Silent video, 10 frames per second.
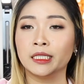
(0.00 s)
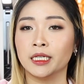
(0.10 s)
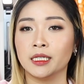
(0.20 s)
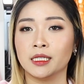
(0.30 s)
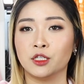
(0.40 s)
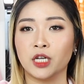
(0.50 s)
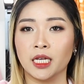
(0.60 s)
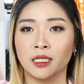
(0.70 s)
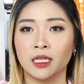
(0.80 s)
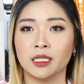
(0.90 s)
this
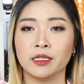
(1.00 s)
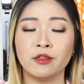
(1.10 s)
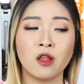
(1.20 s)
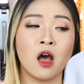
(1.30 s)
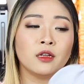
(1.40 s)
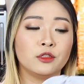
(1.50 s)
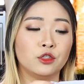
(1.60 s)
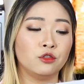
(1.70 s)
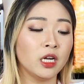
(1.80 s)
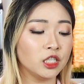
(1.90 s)
dress is not
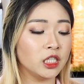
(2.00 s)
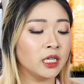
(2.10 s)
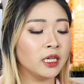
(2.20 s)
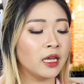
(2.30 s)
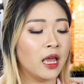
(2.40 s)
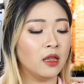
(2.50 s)
stretchy,